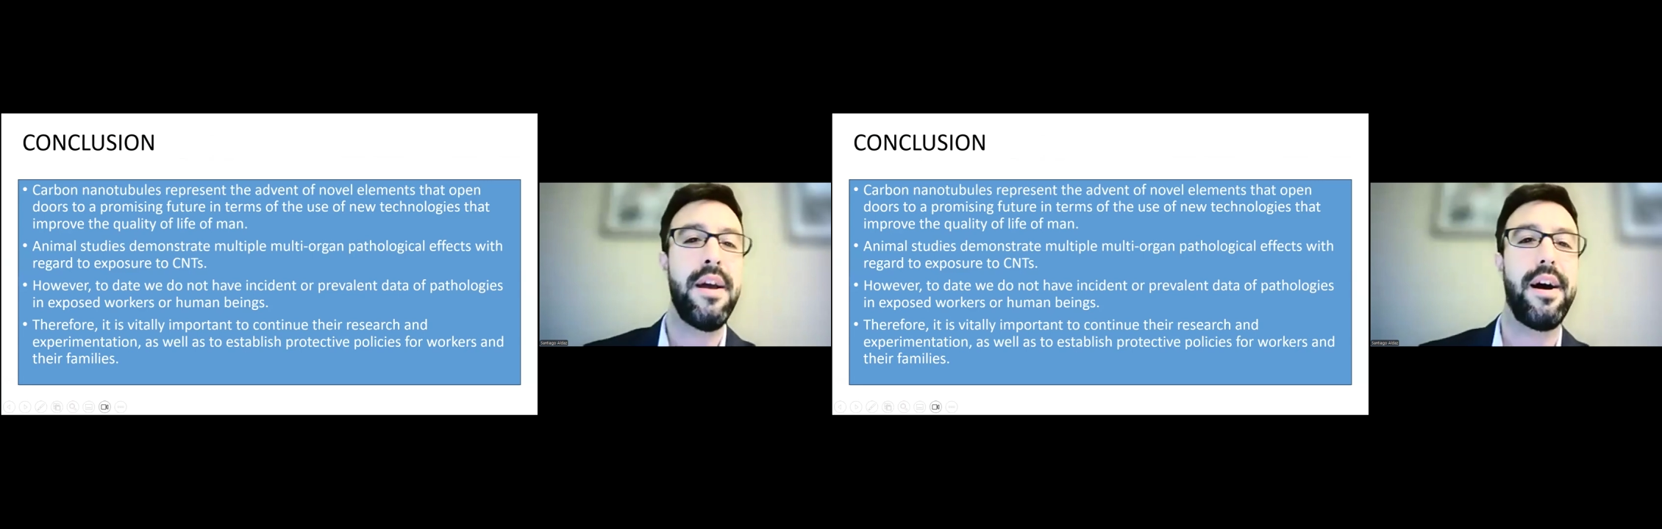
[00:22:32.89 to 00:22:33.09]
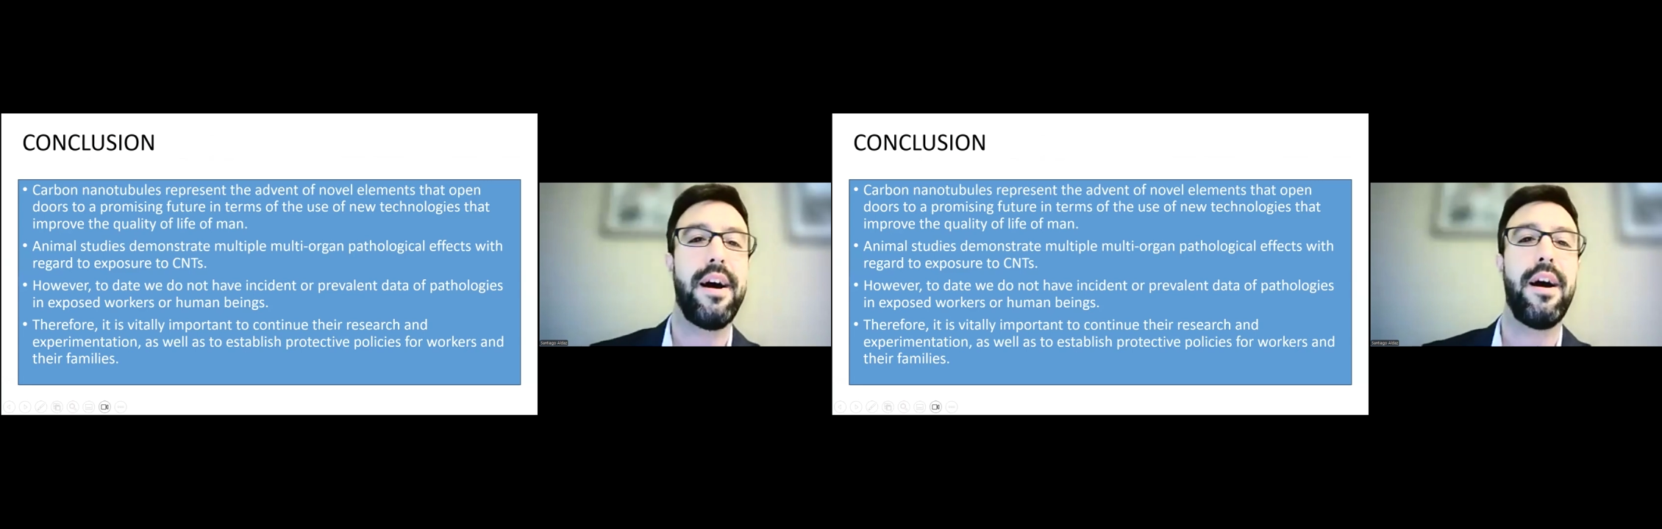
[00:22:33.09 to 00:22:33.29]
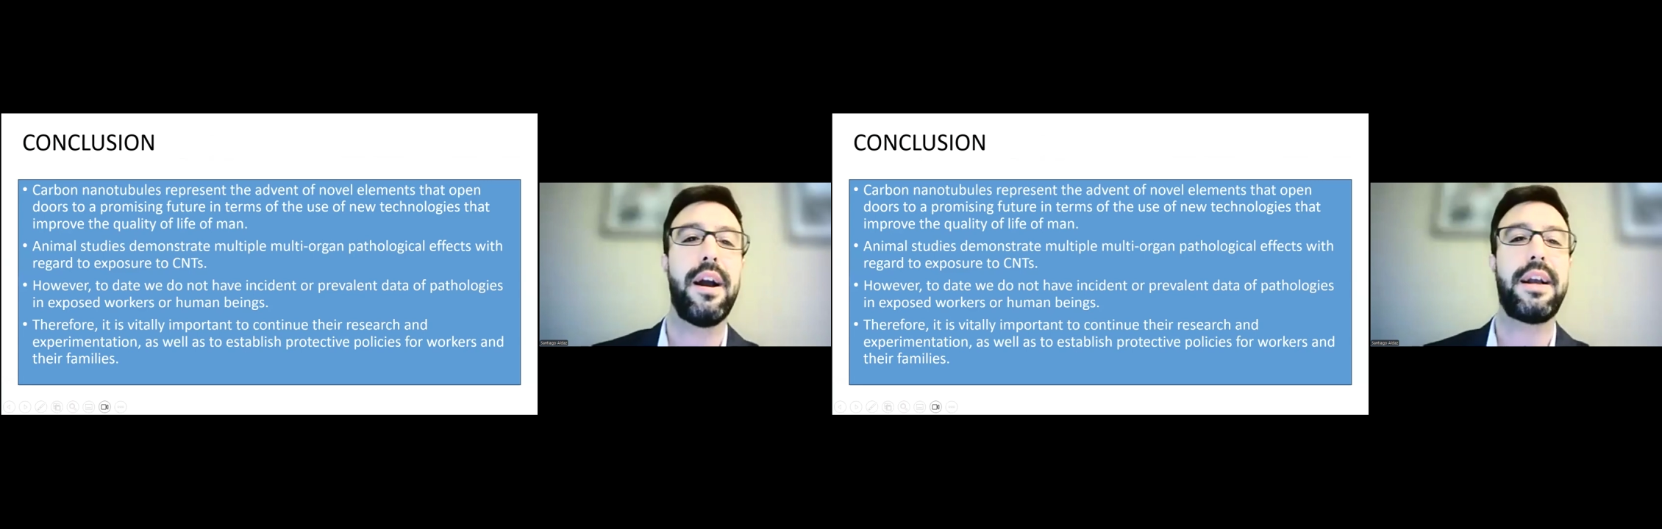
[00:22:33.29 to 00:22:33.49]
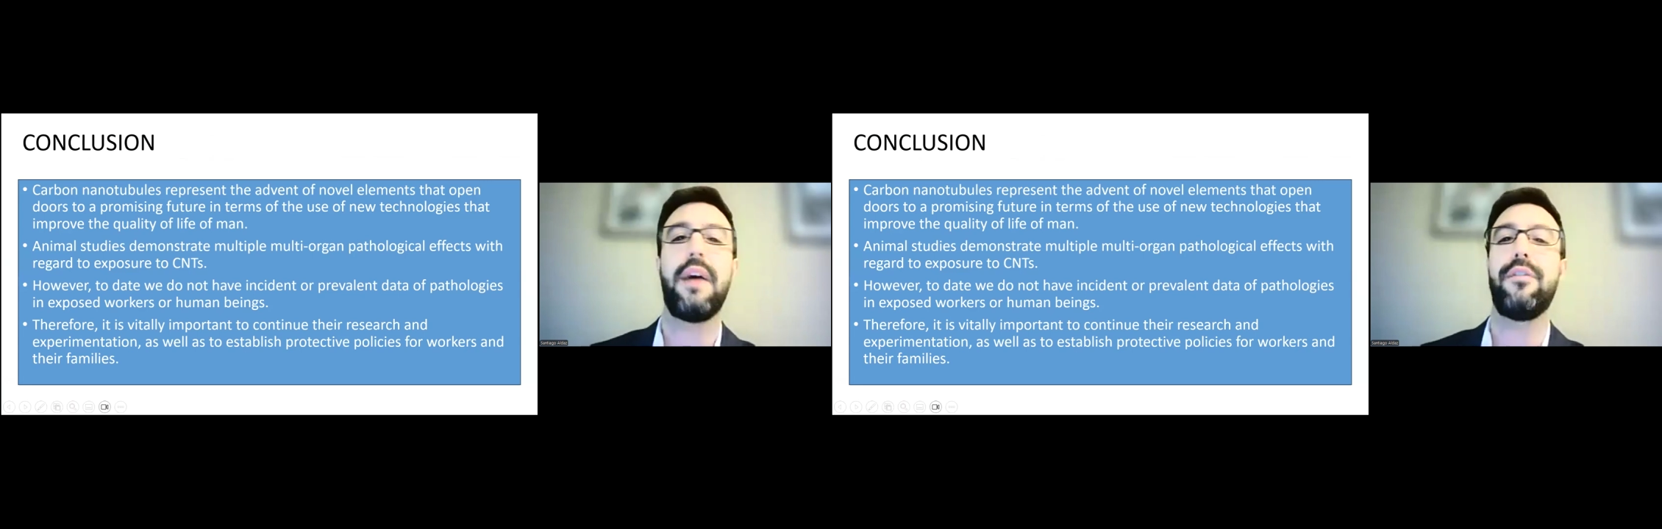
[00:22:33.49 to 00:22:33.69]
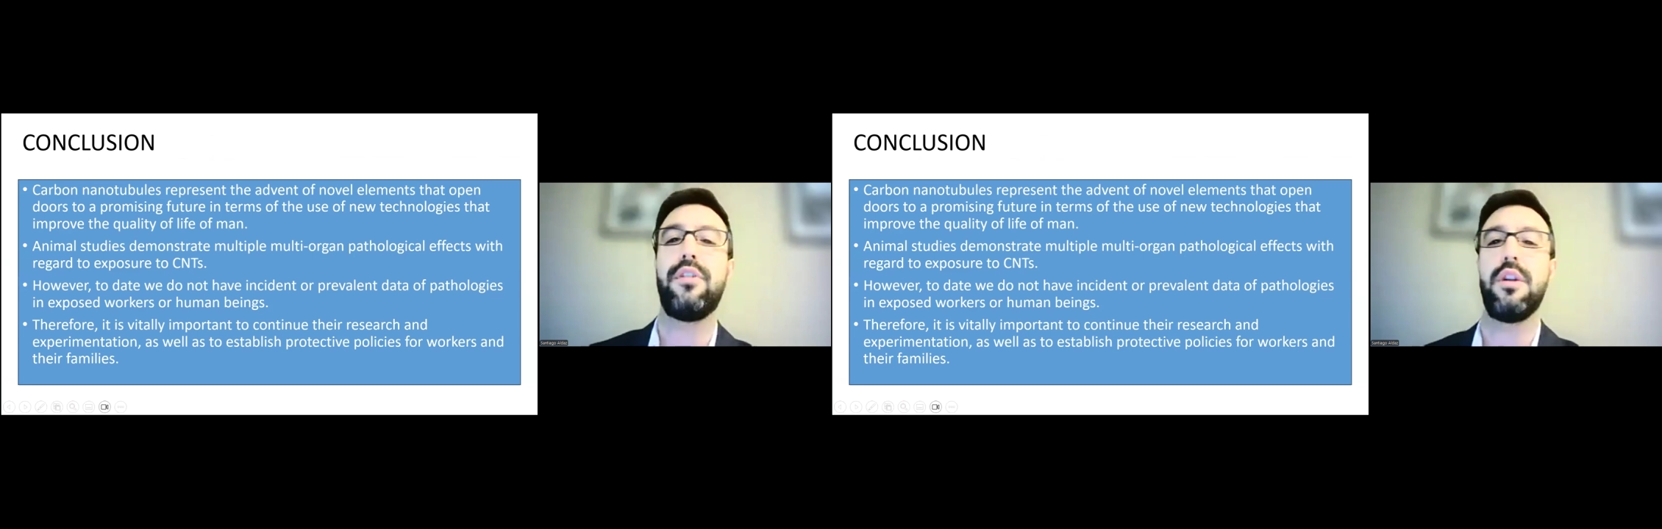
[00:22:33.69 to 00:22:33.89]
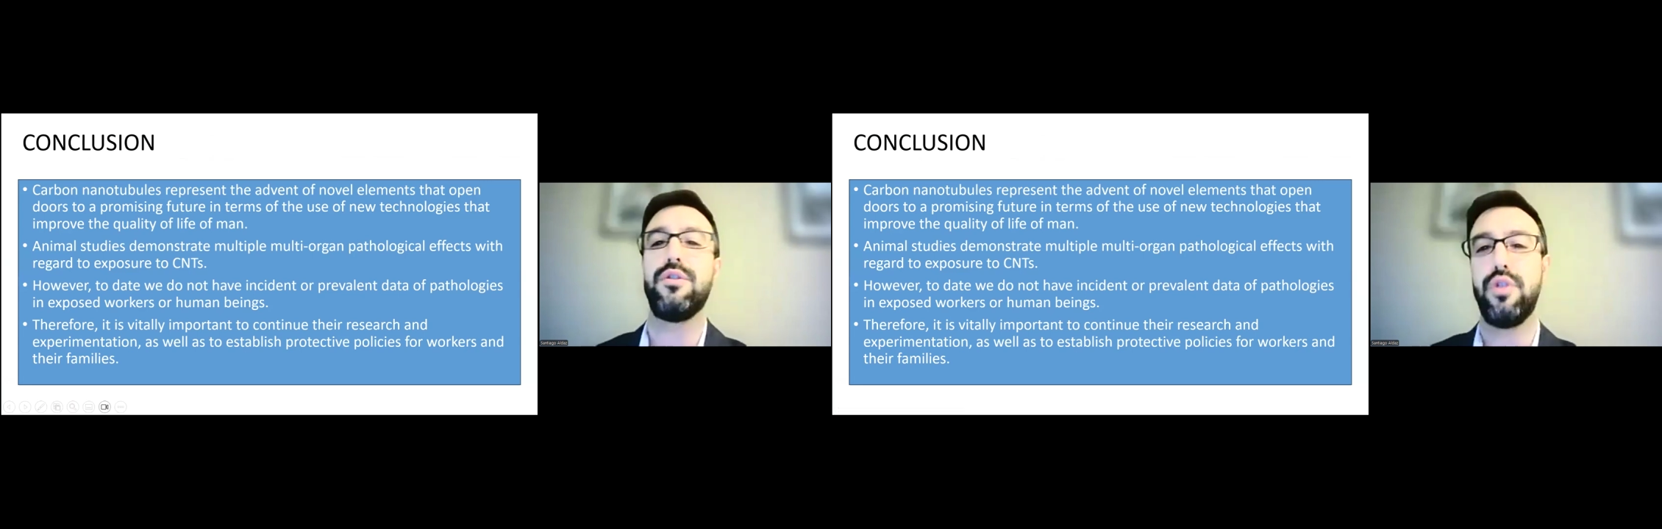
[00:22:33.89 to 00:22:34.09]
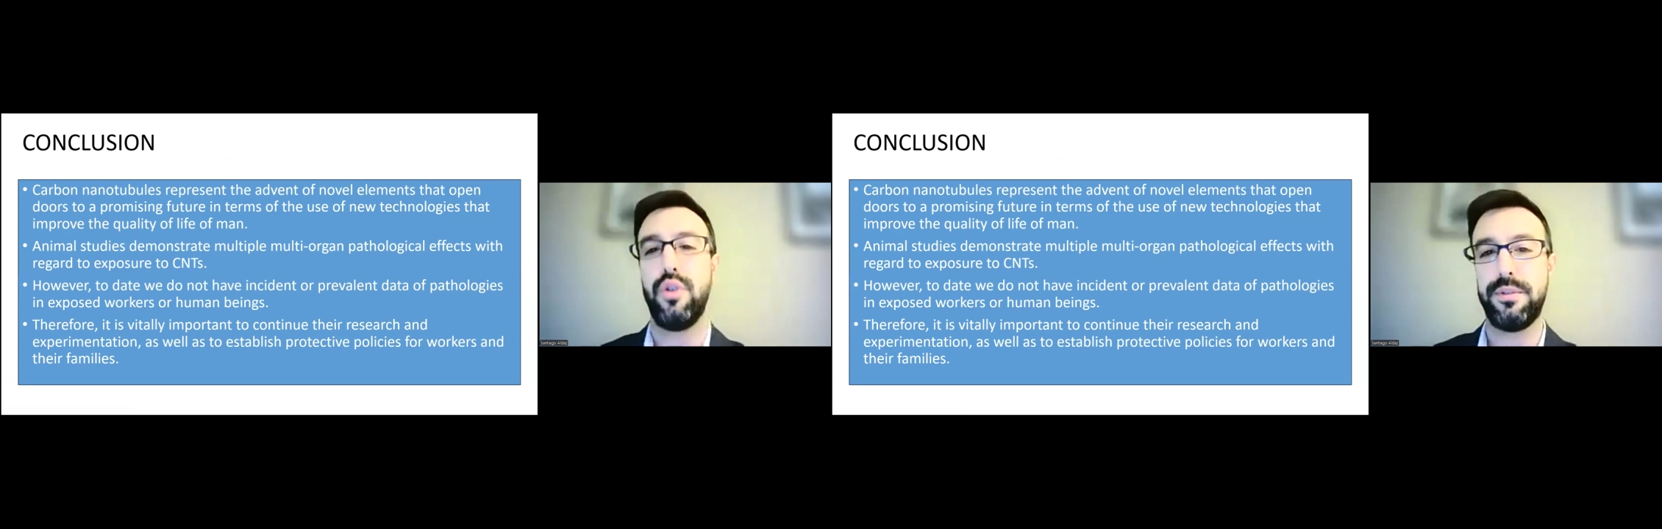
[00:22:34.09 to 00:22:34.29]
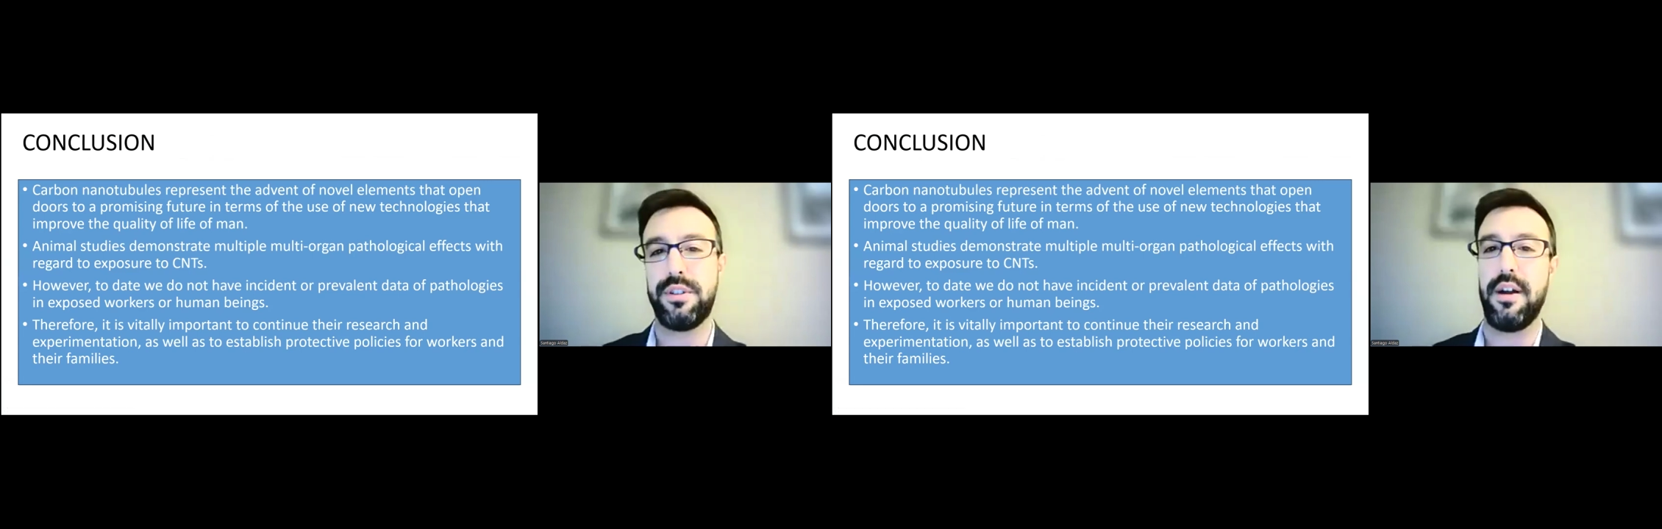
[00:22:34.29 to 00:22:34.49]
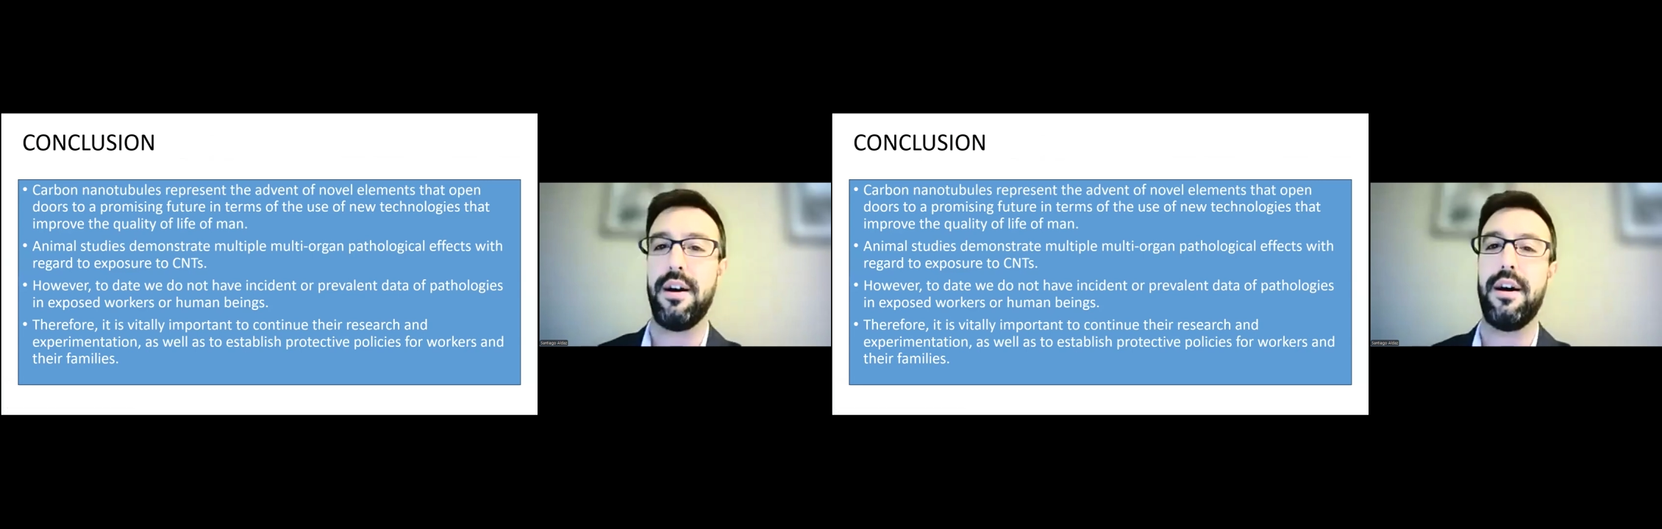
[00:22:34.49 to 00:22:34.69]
carbon nanotubes